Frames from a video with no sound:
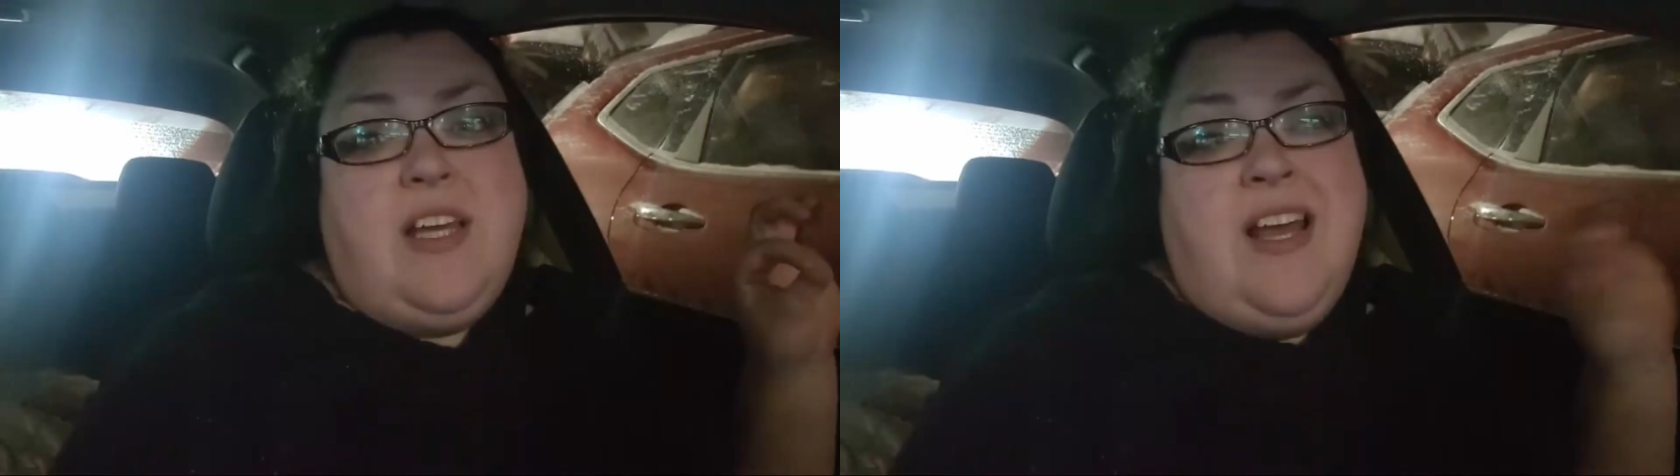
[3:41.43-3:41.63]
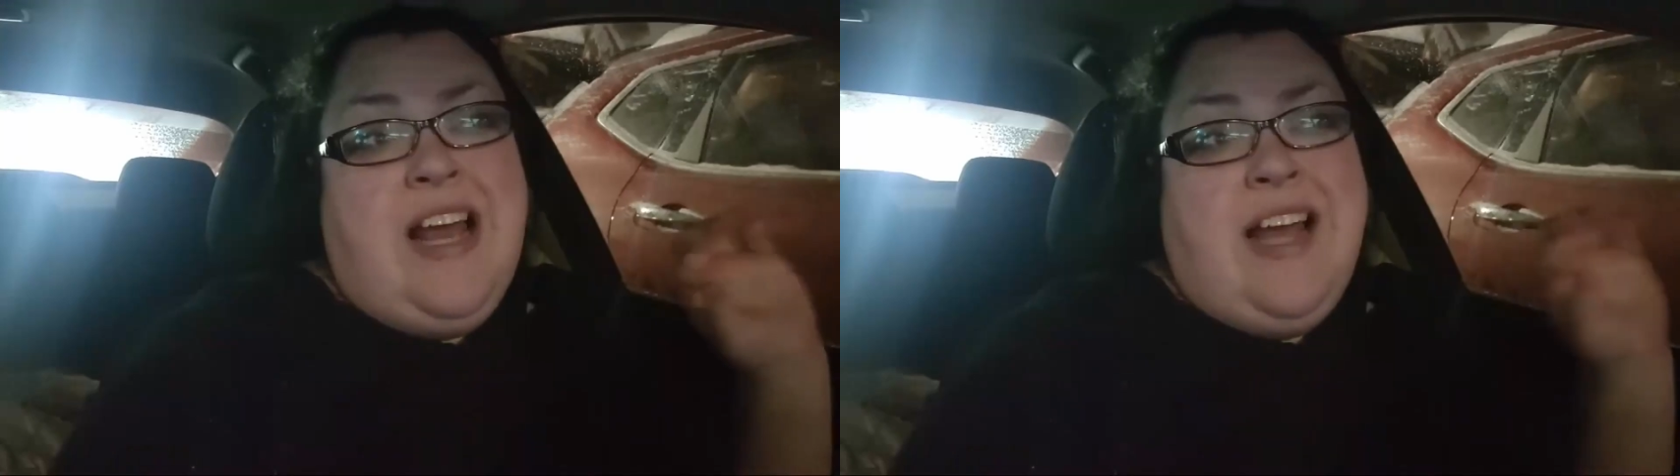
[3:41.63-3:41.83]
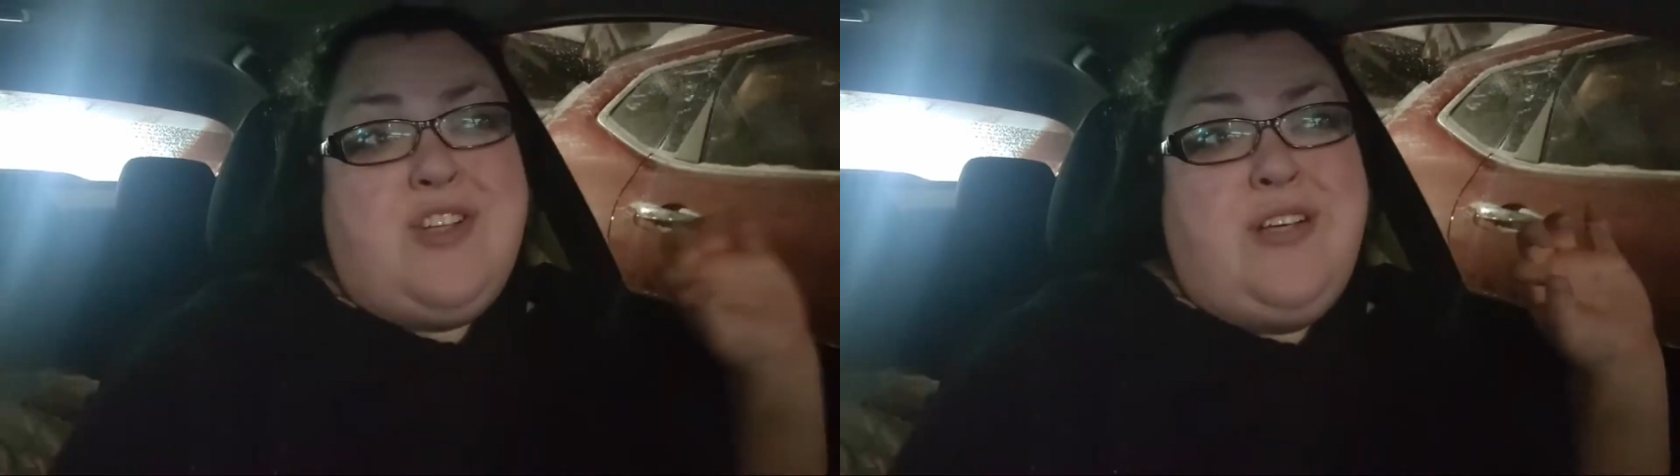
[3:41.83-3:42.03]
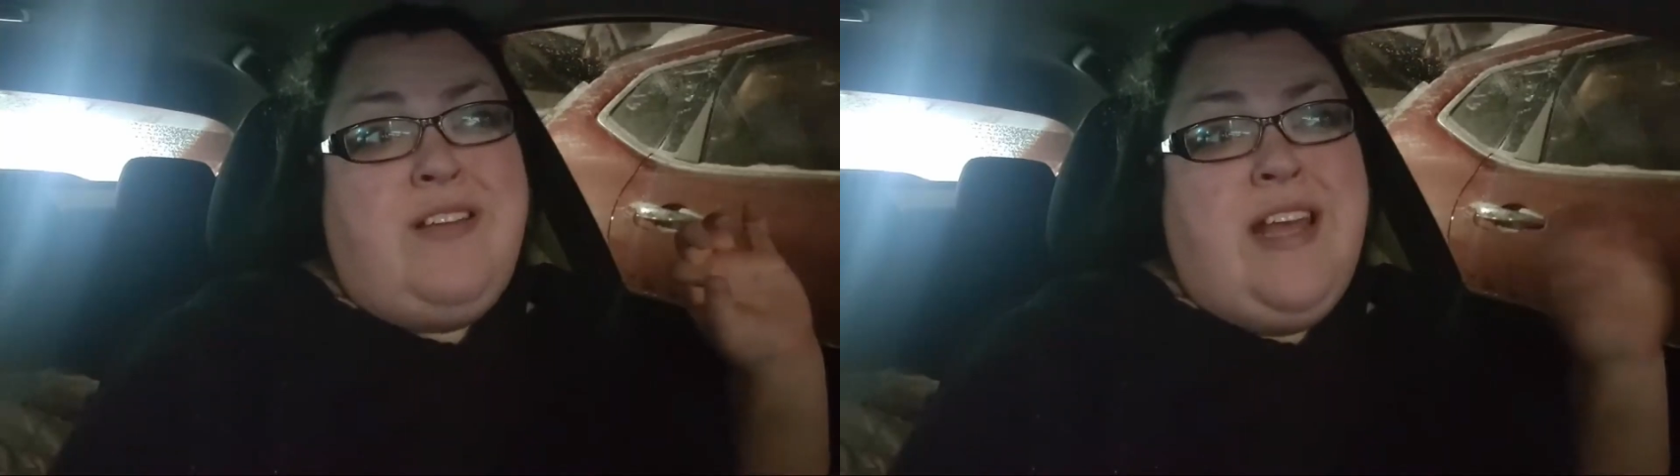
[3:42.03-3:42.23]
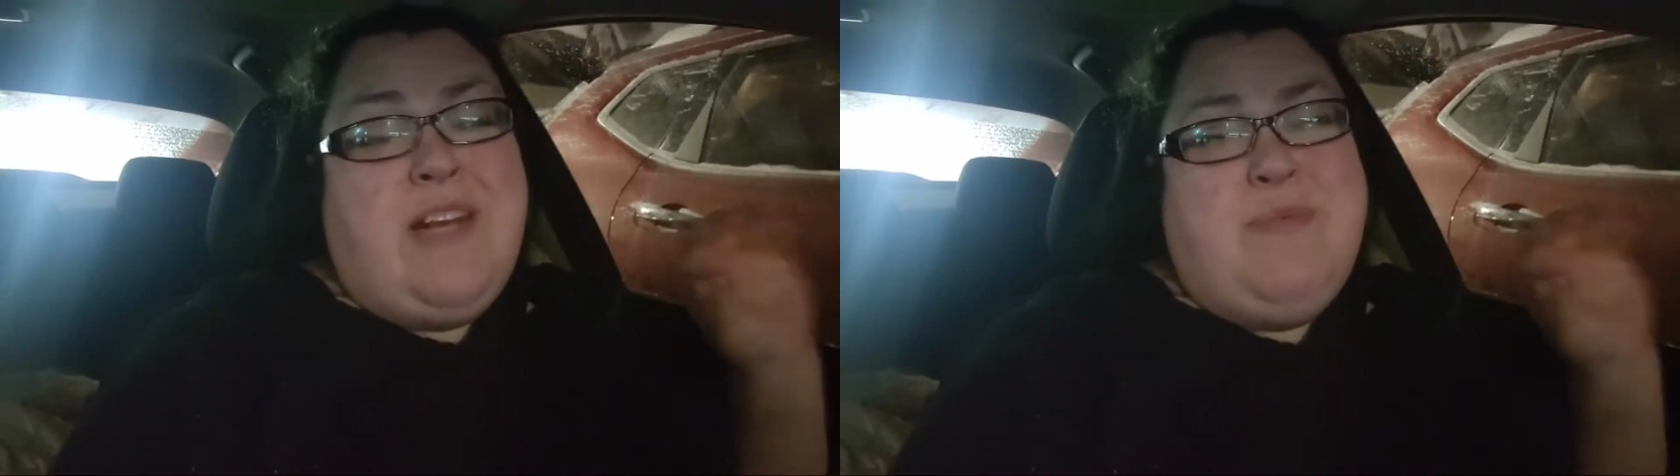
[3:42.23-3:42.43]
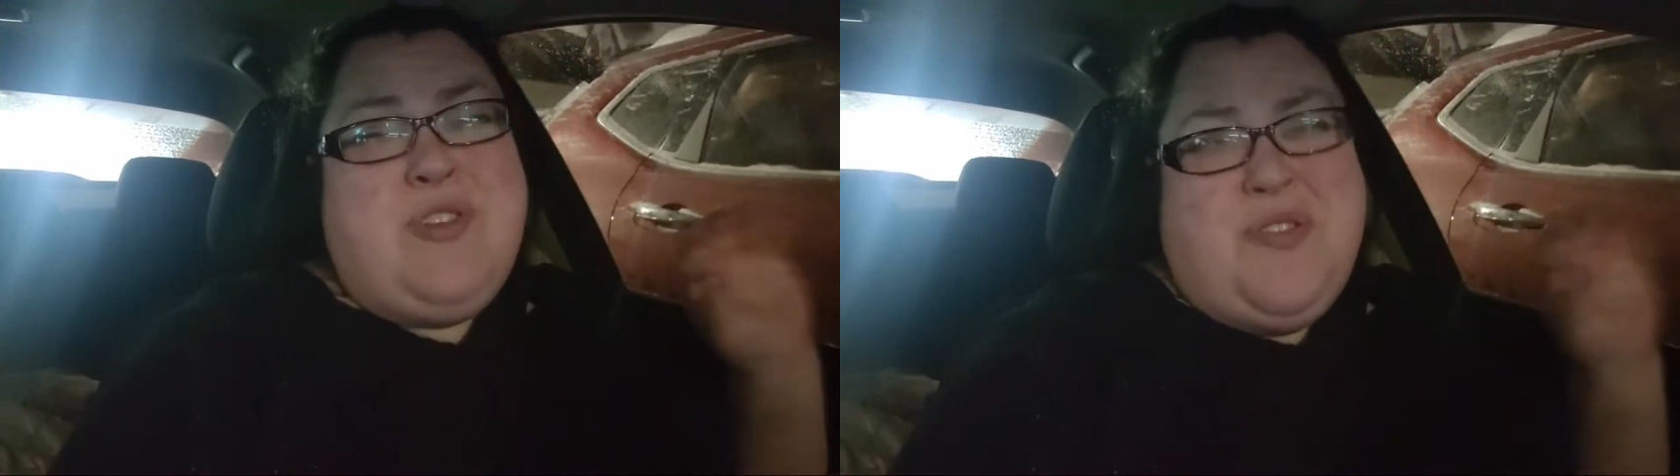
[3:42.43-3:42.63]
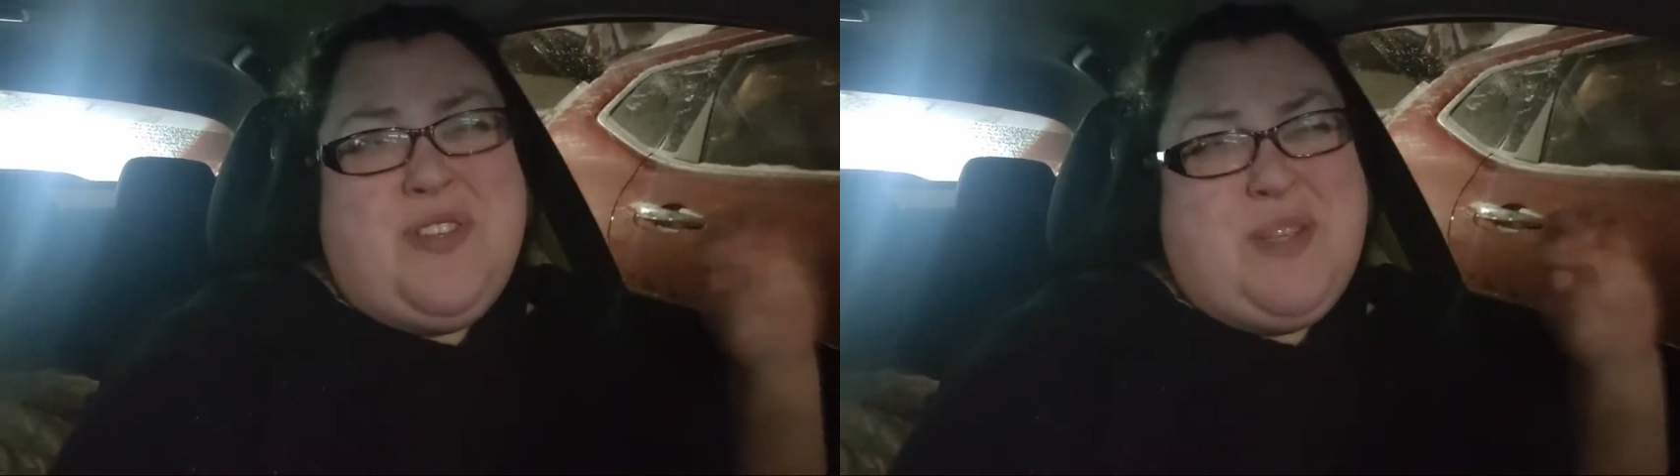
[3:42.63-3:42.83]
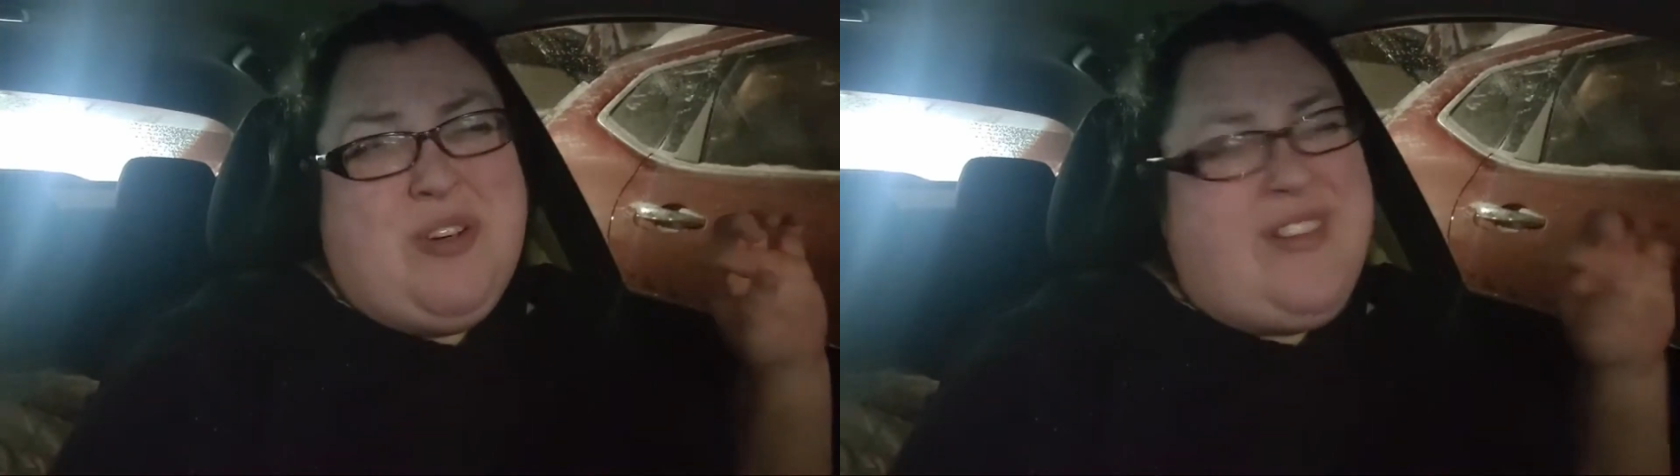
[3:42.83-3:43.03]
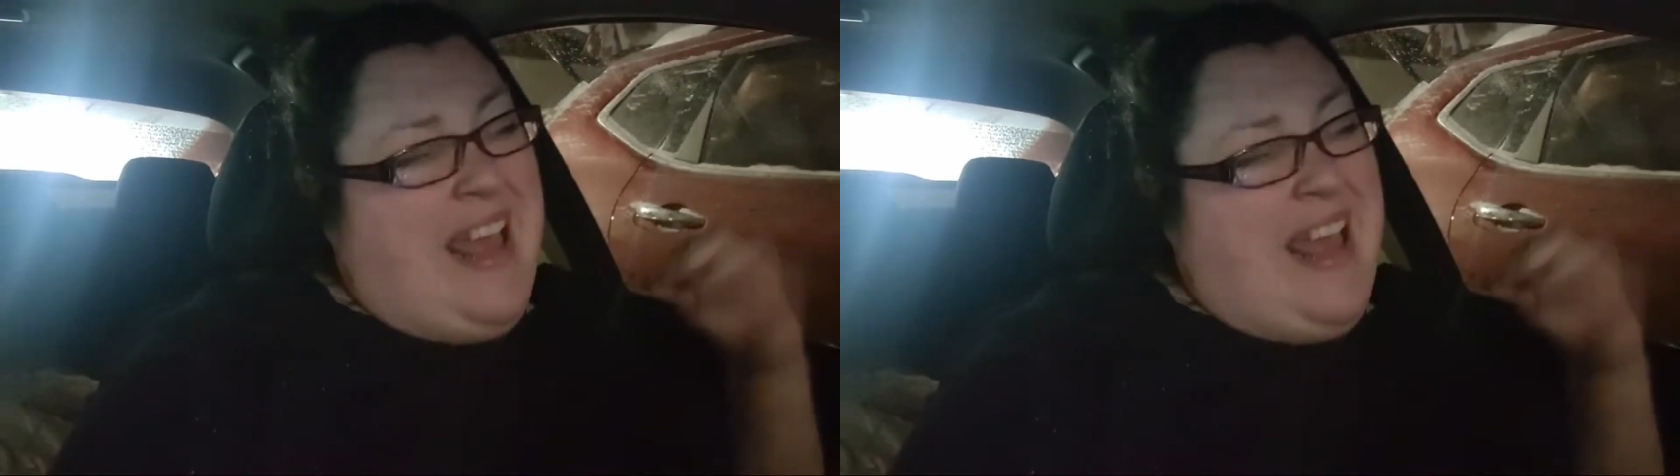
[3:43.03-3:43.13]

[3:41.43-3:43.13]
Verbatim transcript: Actually, the animal services person